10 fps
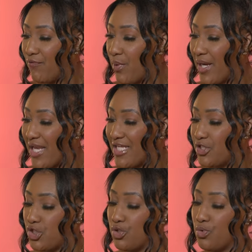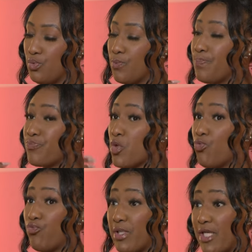for it is to
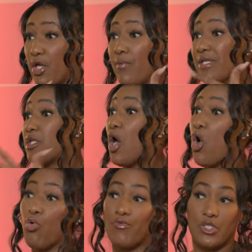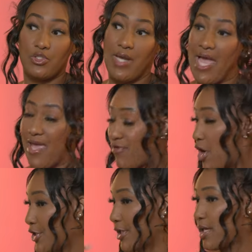really go into overdrive
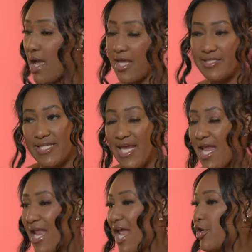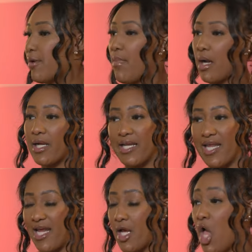on your content and your
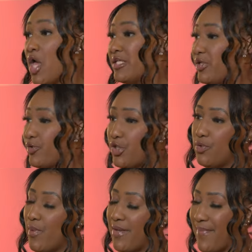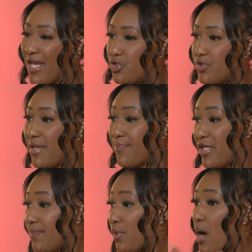marketing. So you want to make sure that
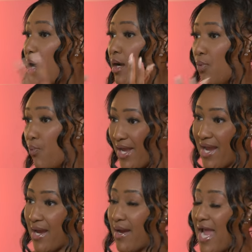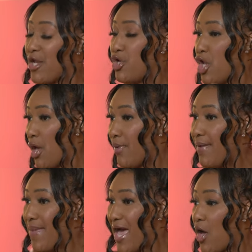people are aware and know
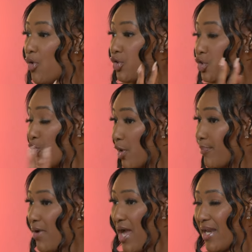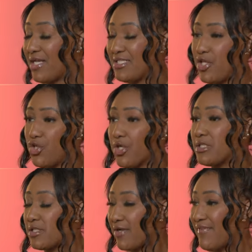about your product and your
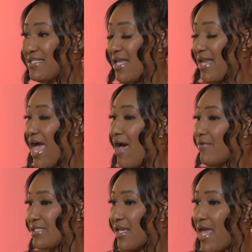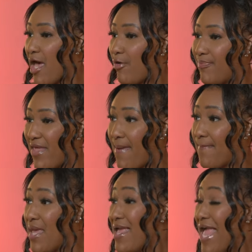service and how it's going to help
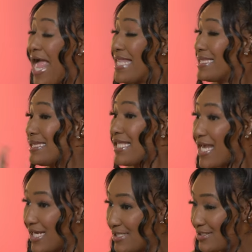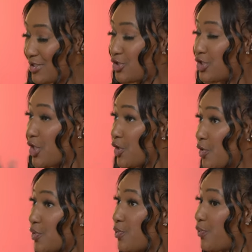them at least
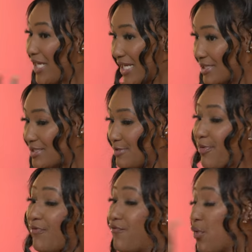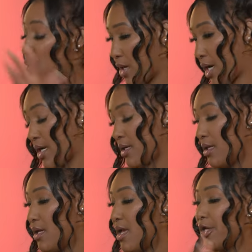two weeks before
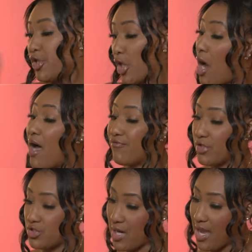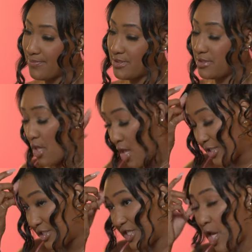your offer drops.
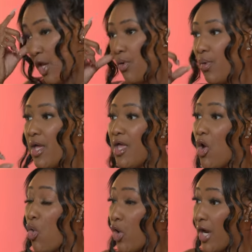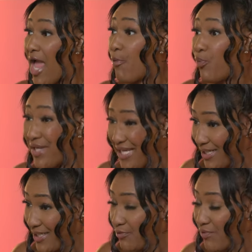So, or a
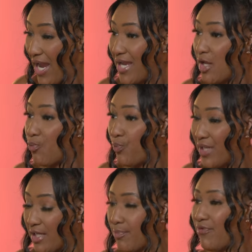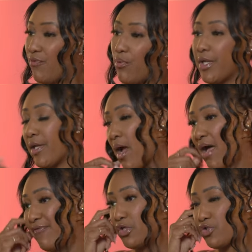week, right? A week before your
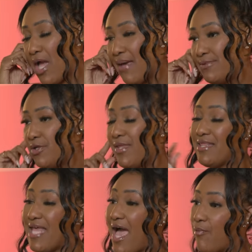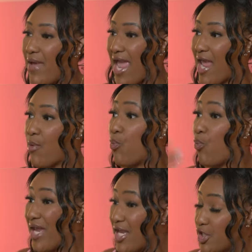offer drops. So that that way,
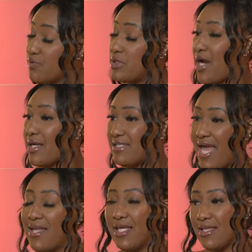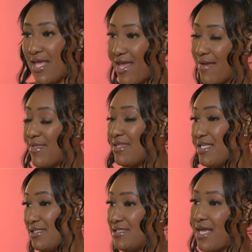when you start telling them that
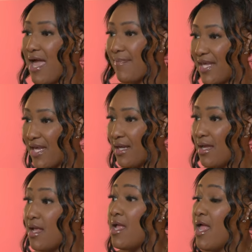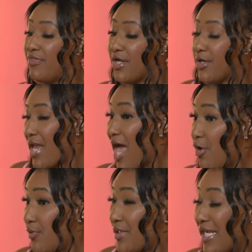this is coming, they're not
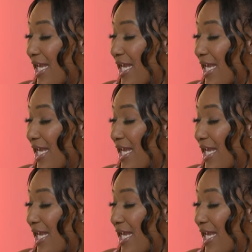only